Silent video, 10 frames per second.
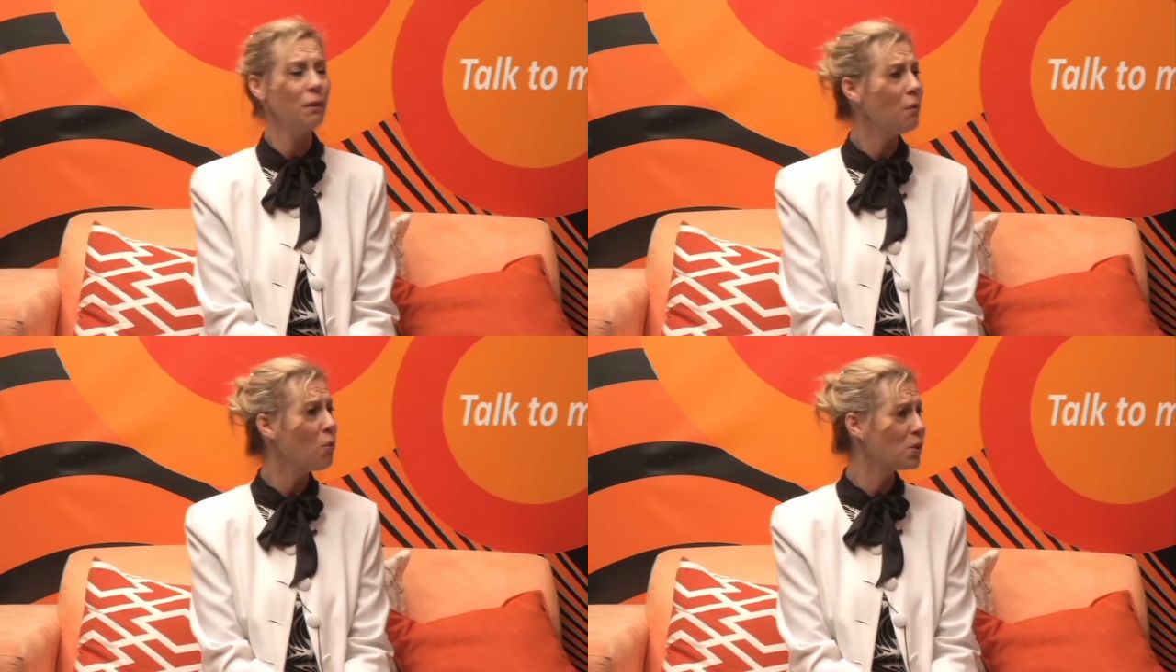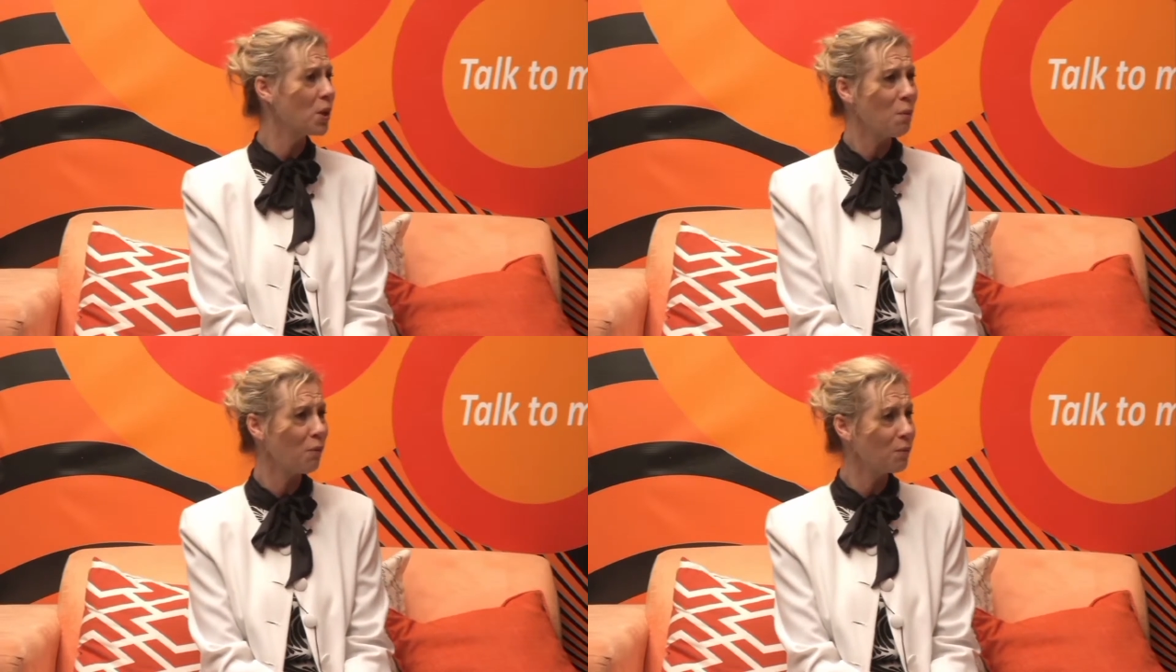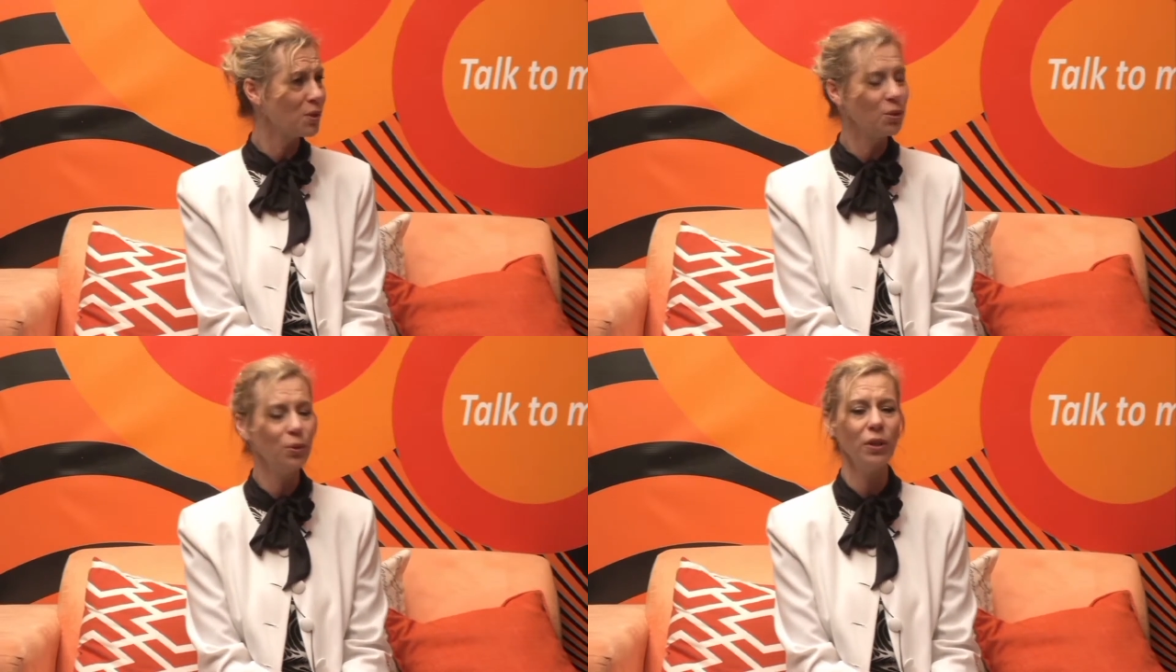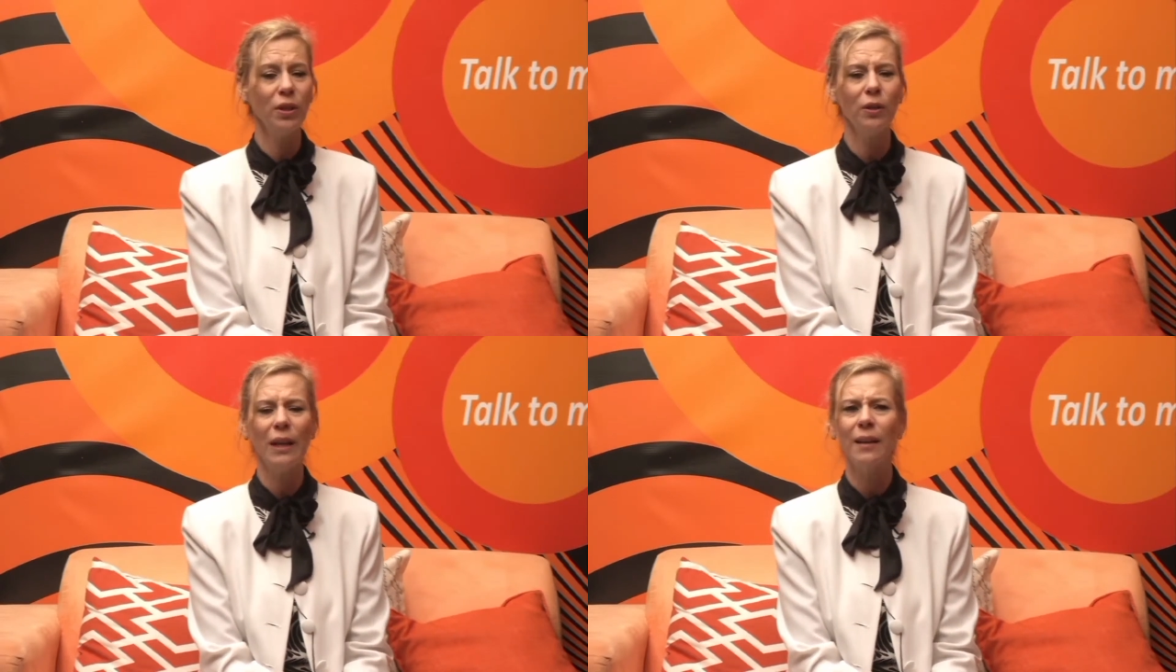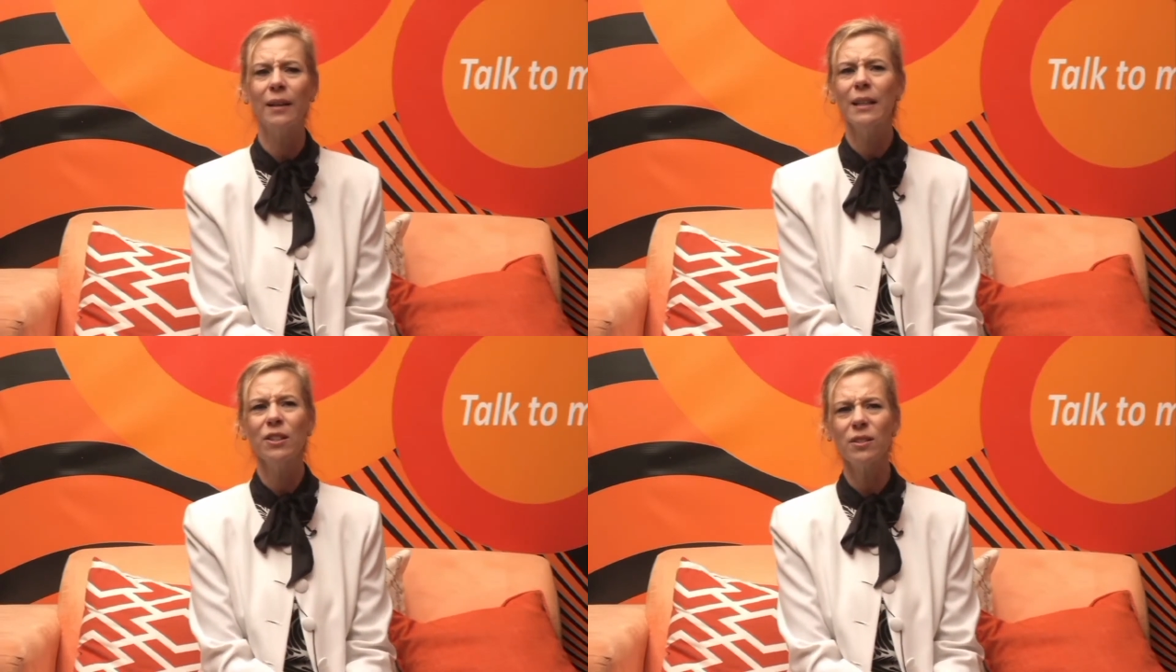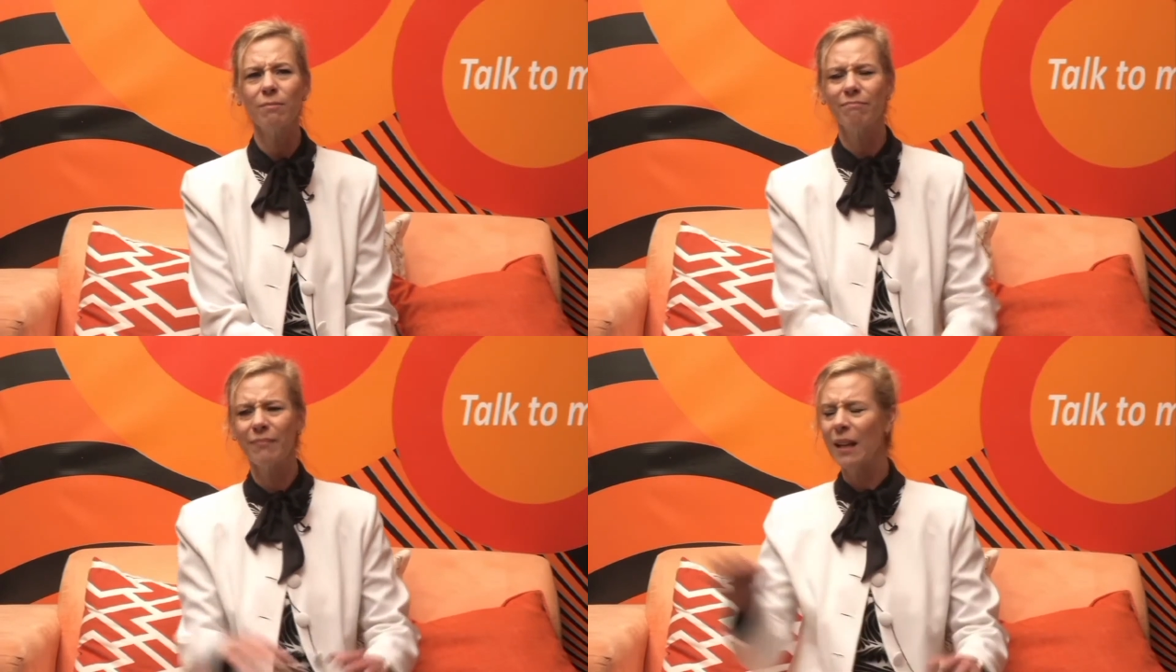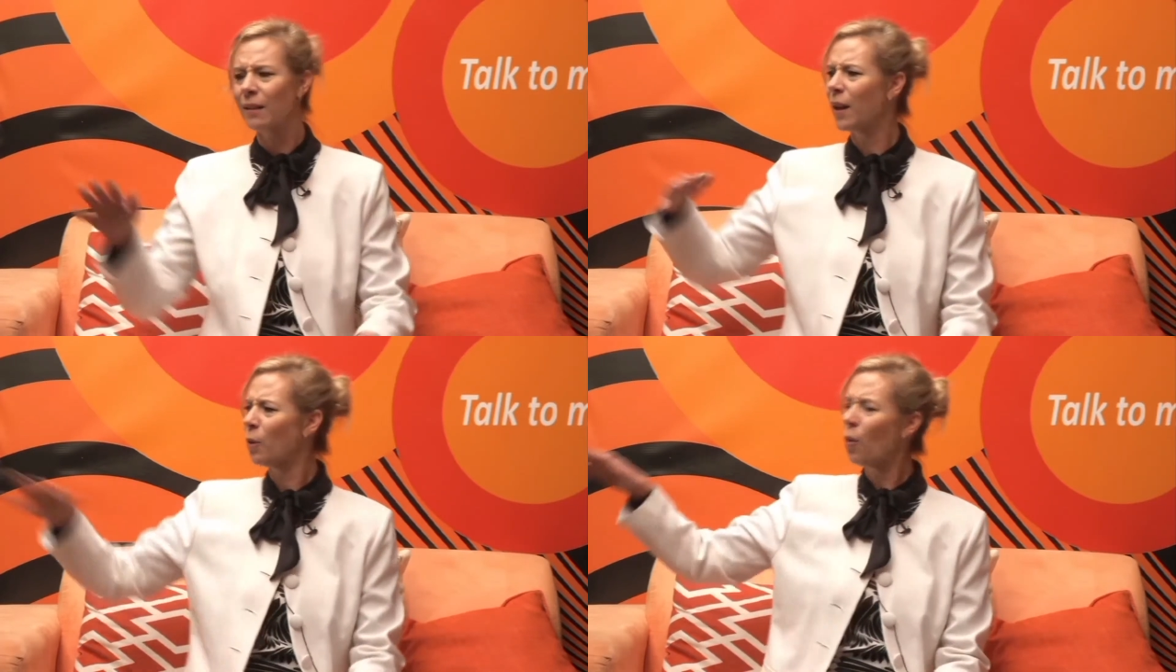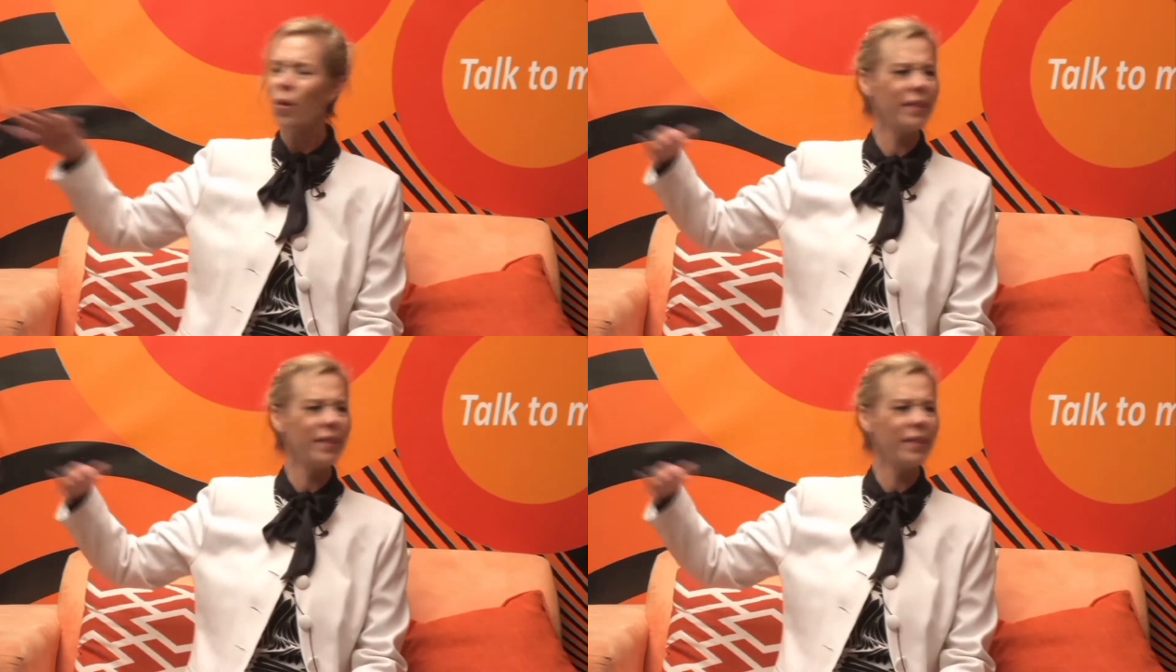we walked home from school, you know, like, just go walk